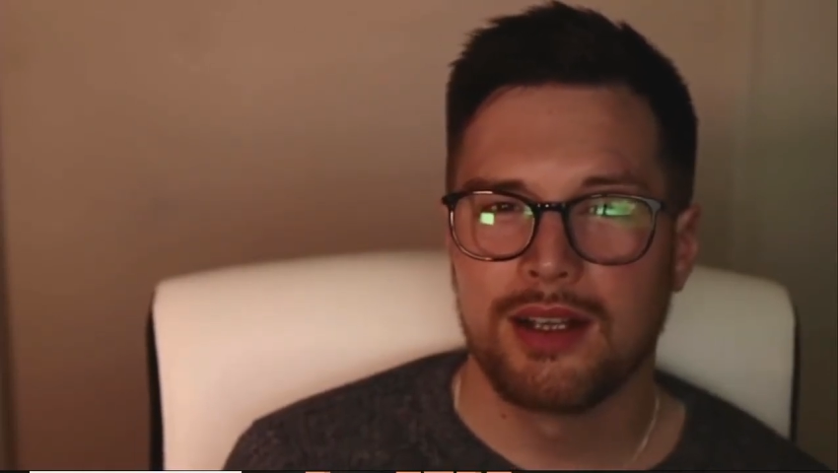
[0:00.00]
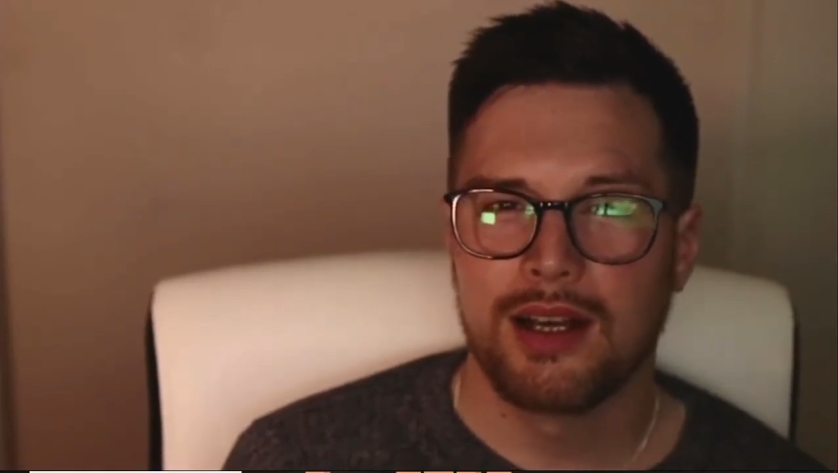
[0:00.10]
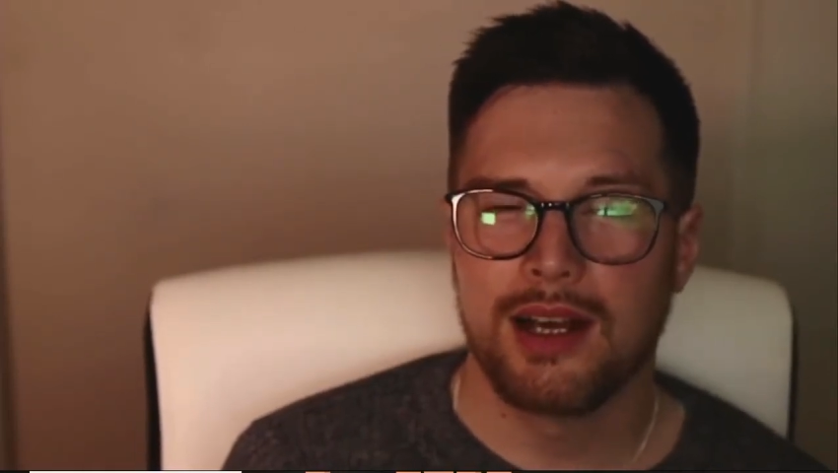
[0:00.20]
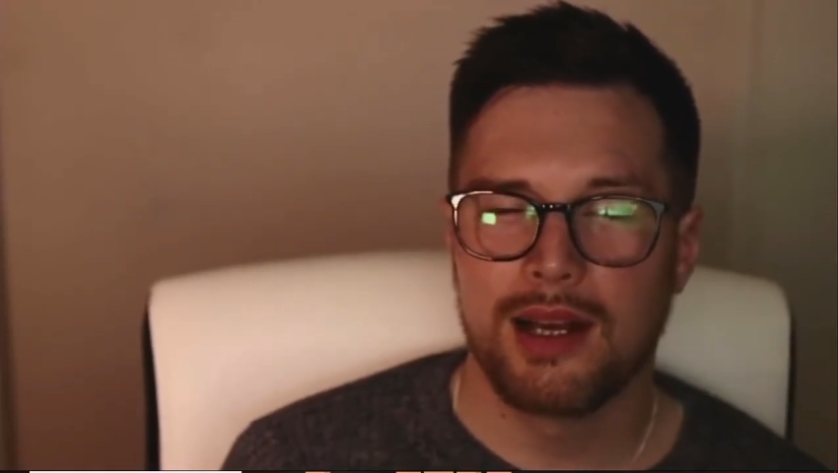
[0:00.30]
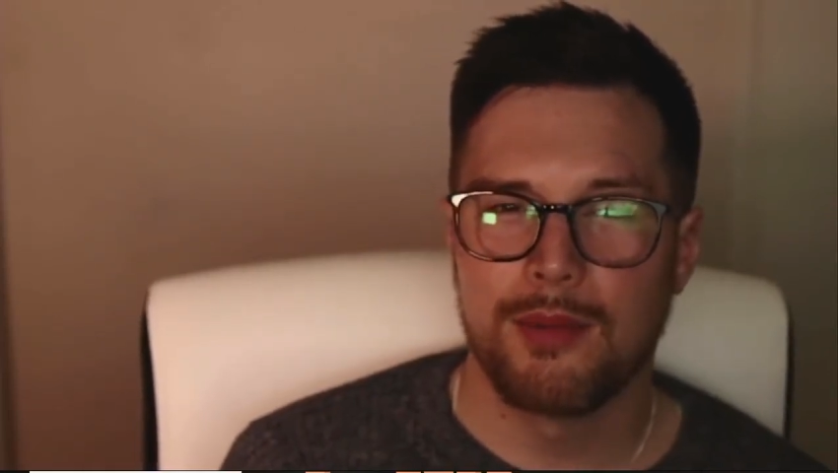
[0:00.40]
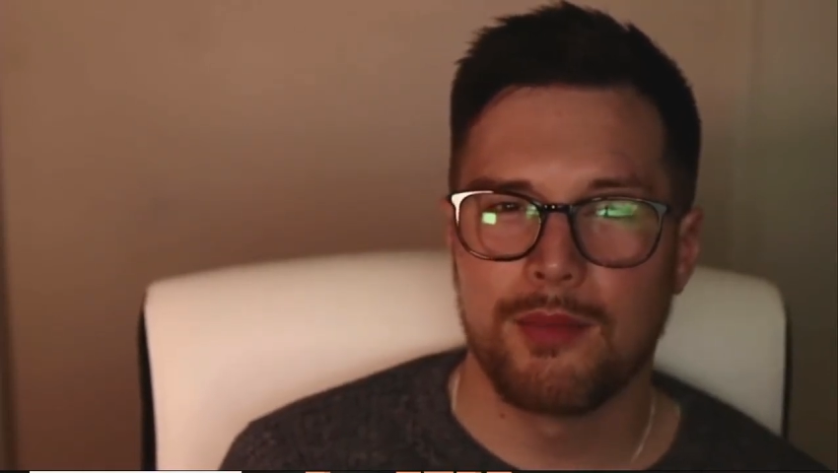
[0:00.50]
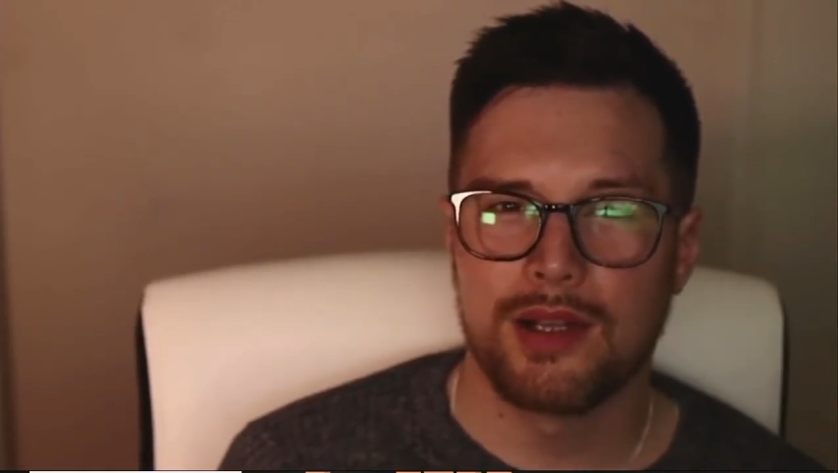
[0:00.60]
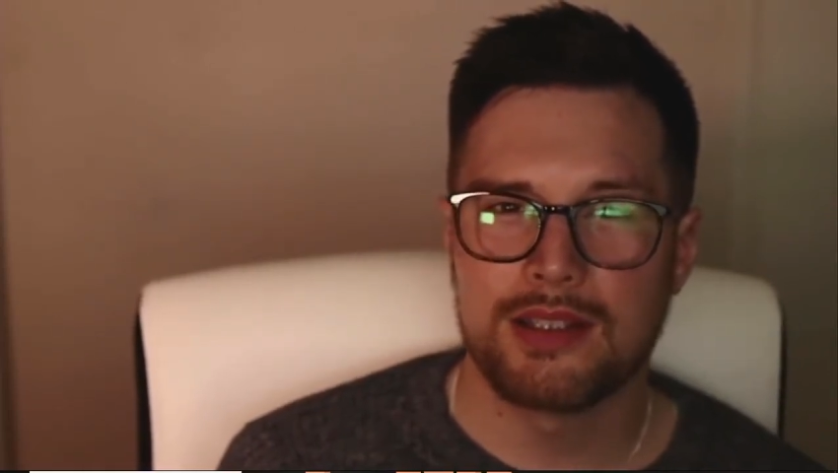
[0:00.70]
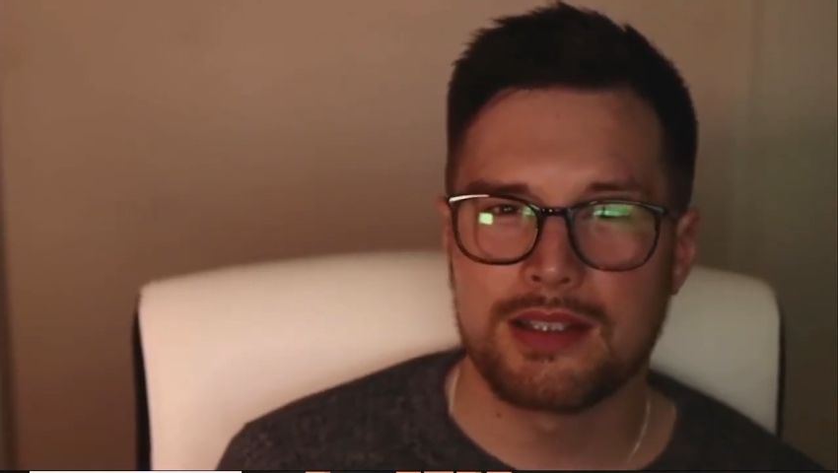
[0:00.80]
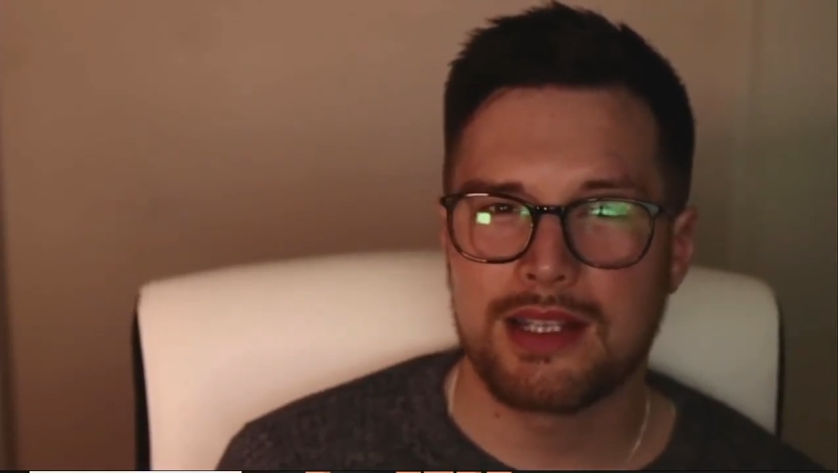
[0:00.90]

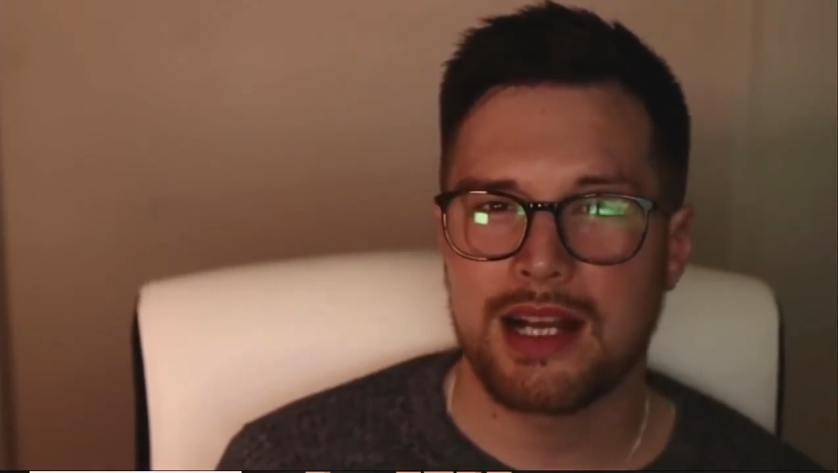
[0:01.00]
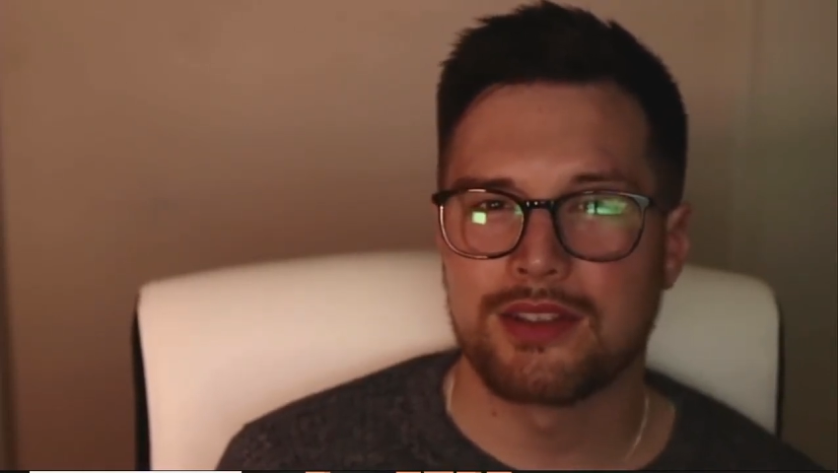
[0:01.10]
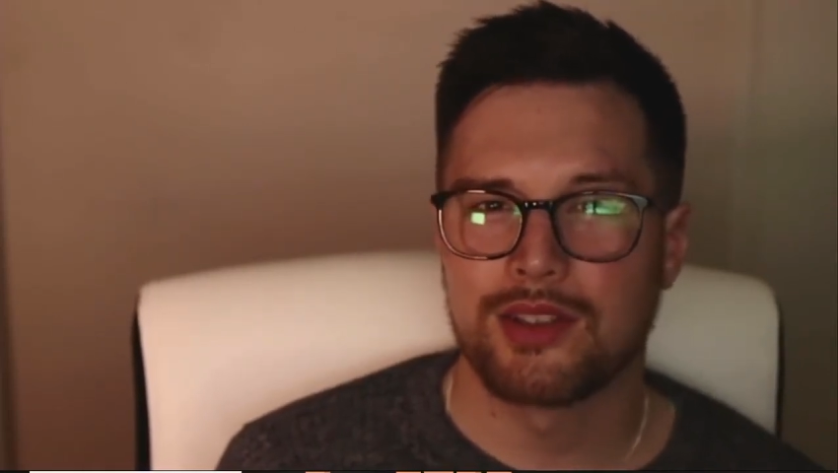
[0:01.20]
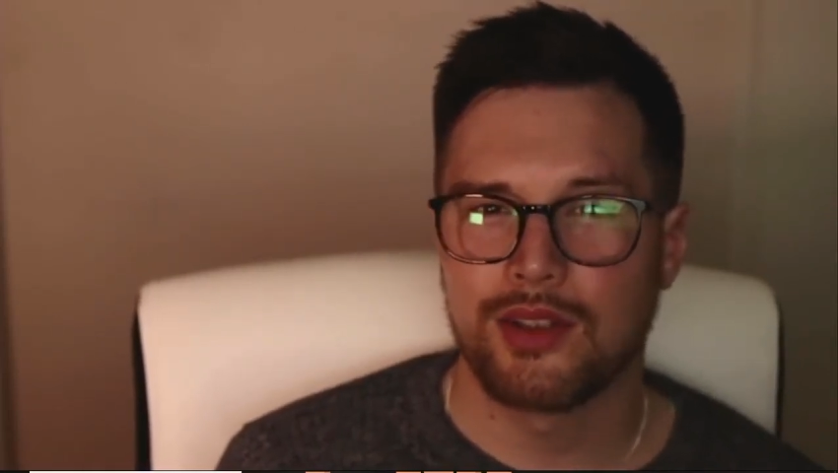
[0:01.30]
and started to